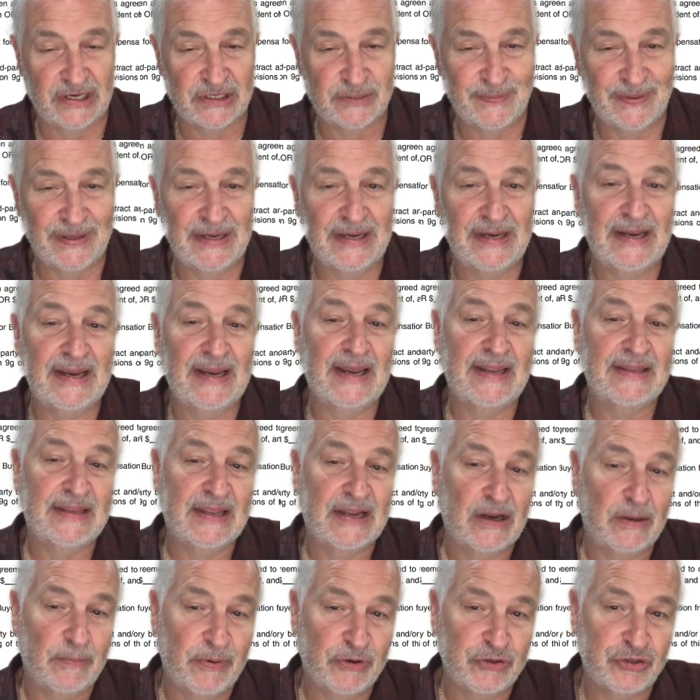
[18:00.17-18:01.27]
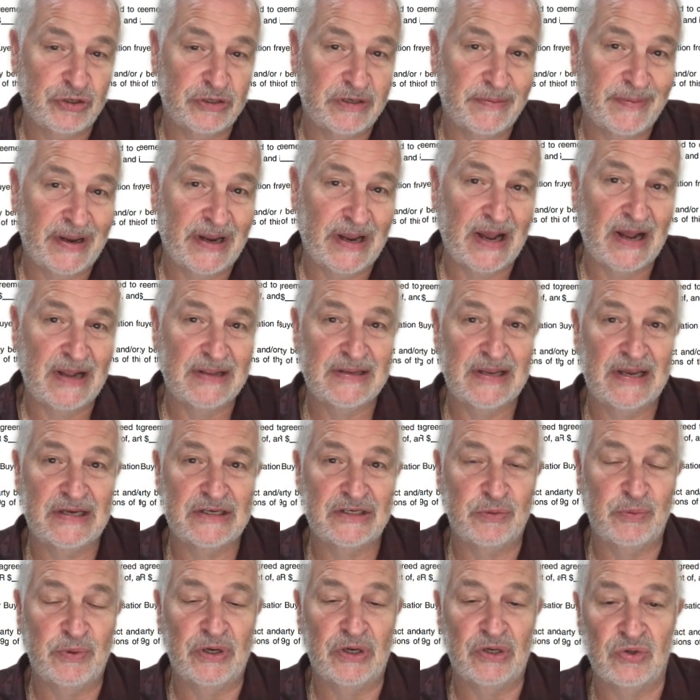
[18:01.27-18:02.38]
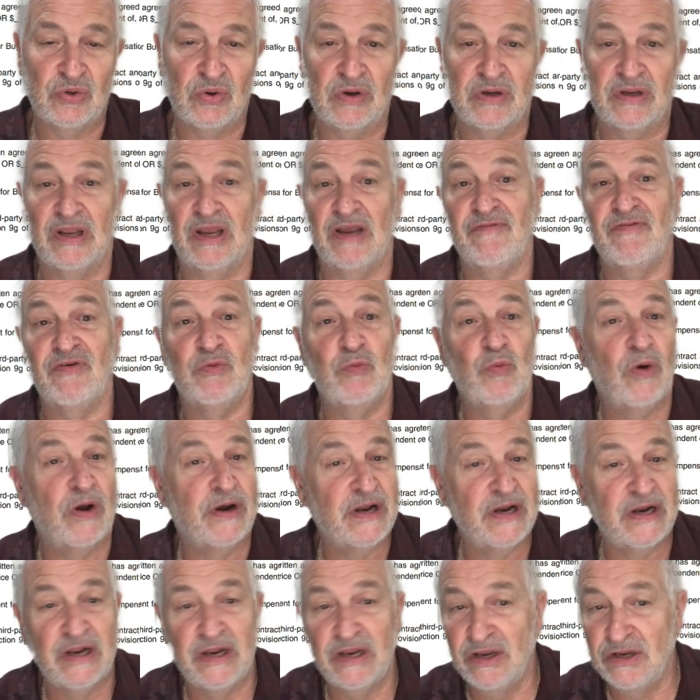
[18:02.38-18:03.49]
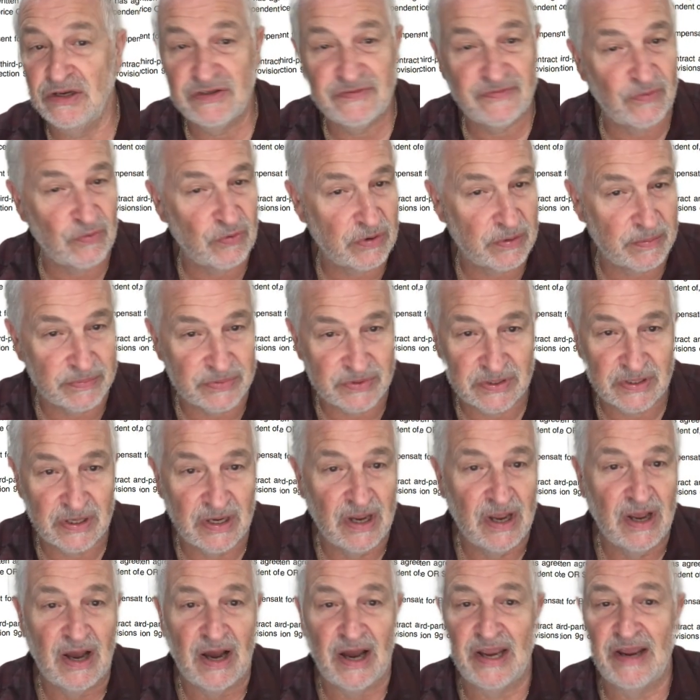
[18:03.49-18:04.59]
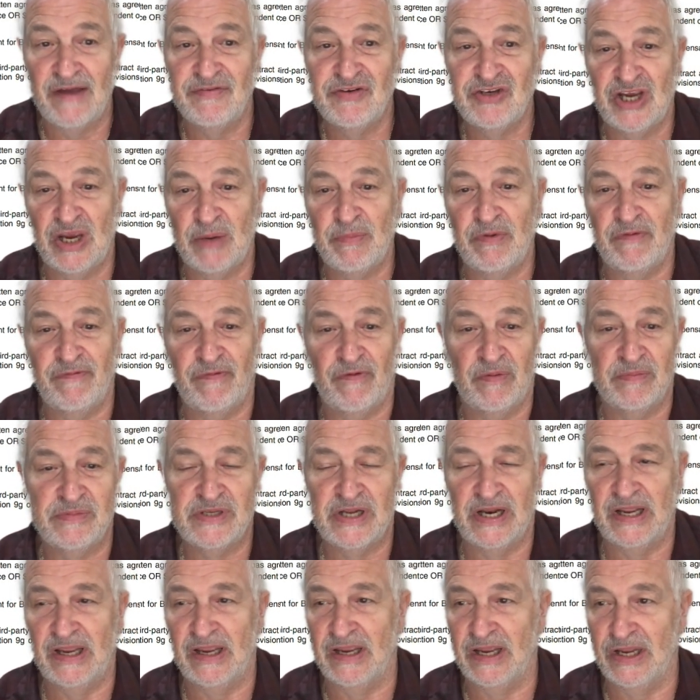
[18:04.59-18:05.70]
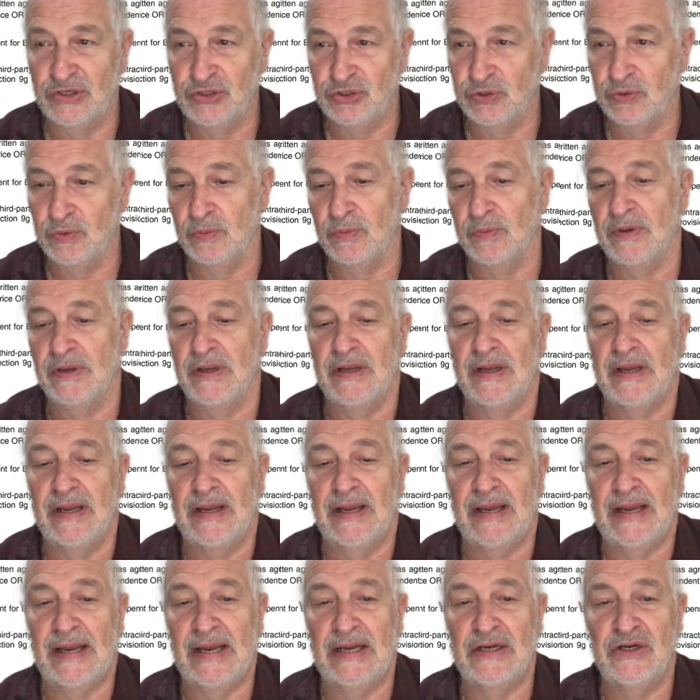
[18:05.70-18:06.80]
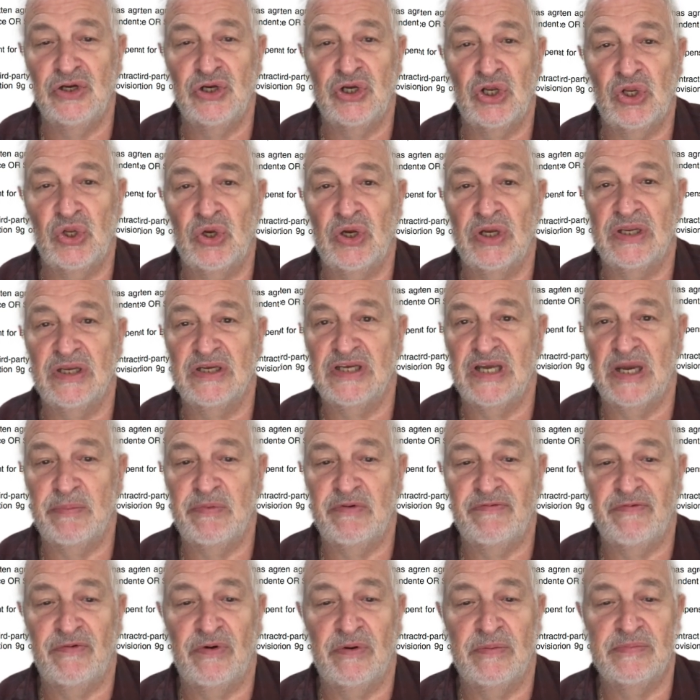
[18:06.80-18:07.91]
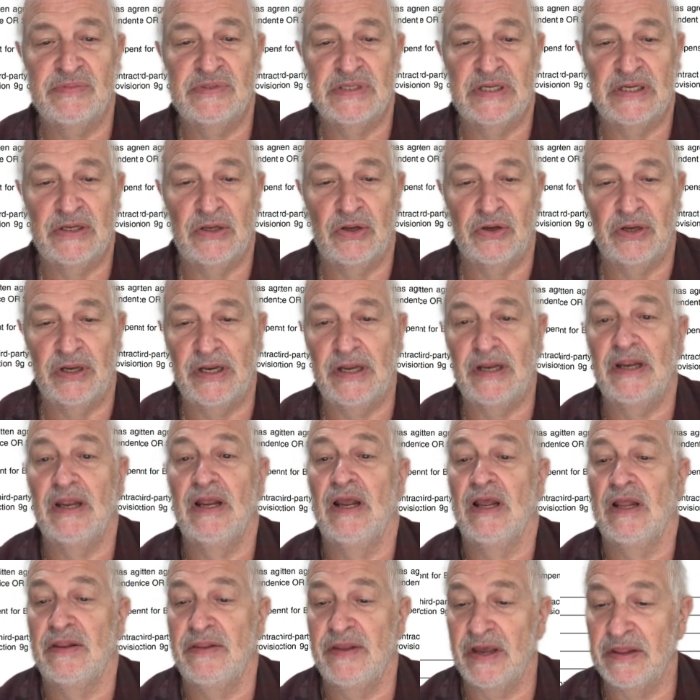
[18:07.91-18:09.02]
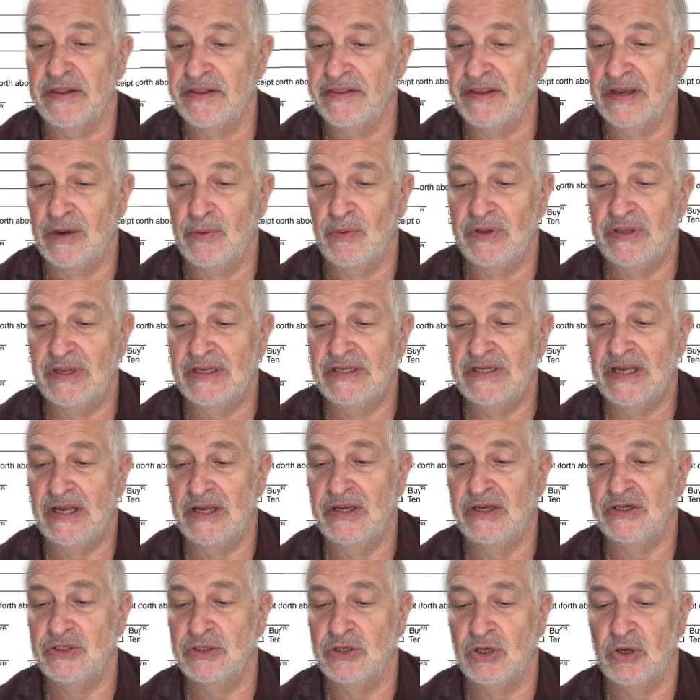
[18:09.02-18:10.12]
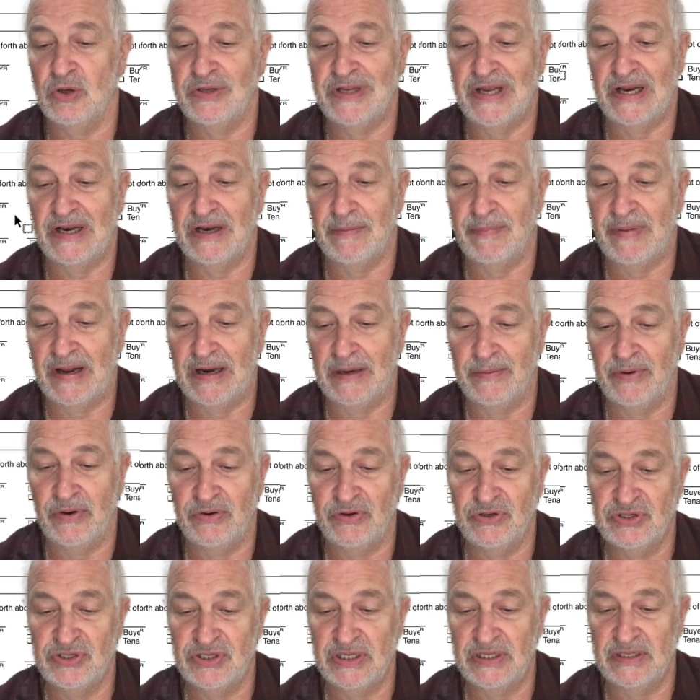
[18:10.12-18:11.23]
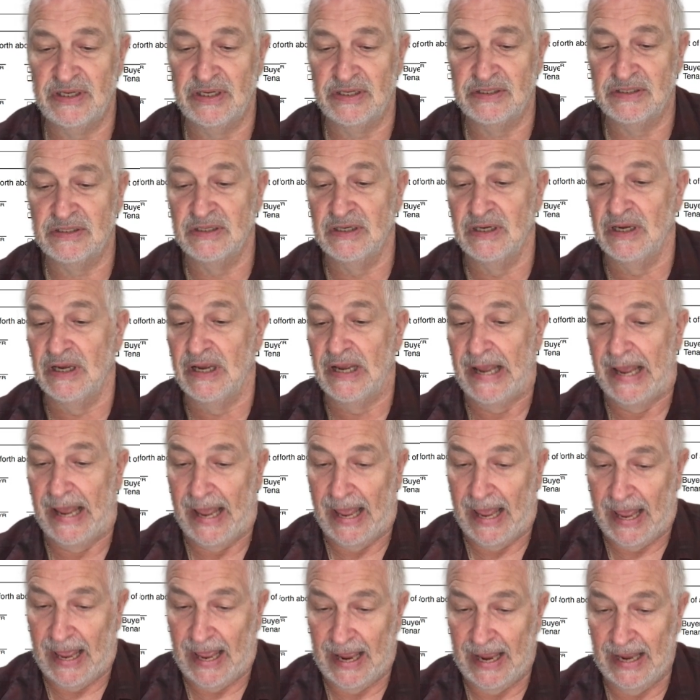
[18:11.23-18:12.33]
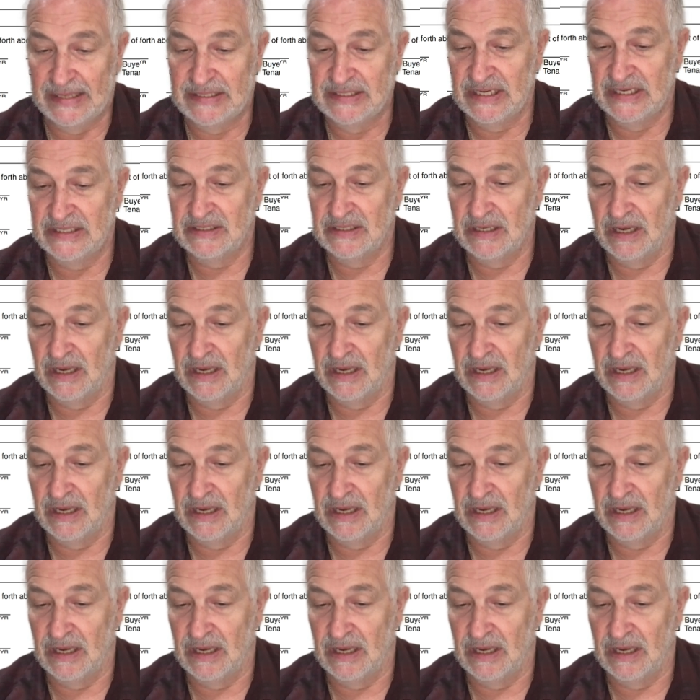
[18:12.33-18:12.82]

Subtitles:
me, and then I'll put you into my contacts and we can talk. If you want any of these forms, I have sample forms that I can get you, and you can look at the sample forms and look at it. The other thing I want to tell you is, you can go down to the bottom here. You see this. It says